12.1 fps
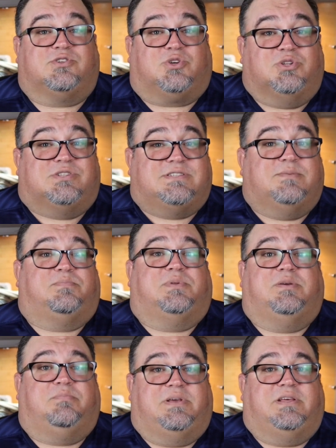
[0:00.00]
could
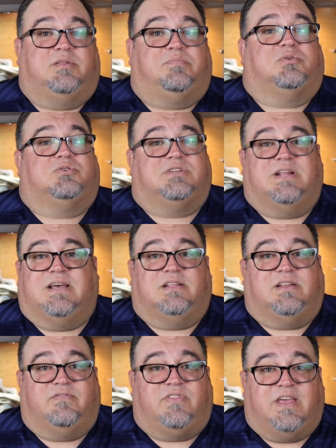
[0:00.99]
simply be the
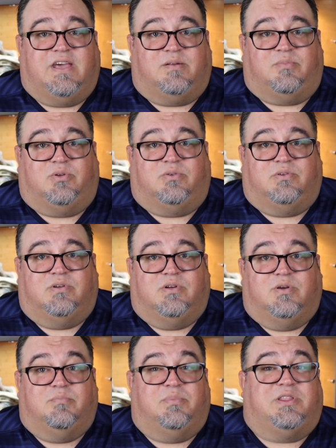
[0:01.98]
personality of the animal,
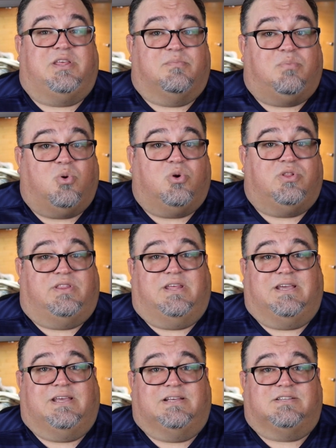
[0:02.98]
but the important
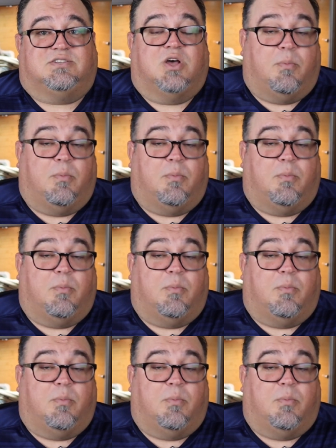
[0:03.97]
thing is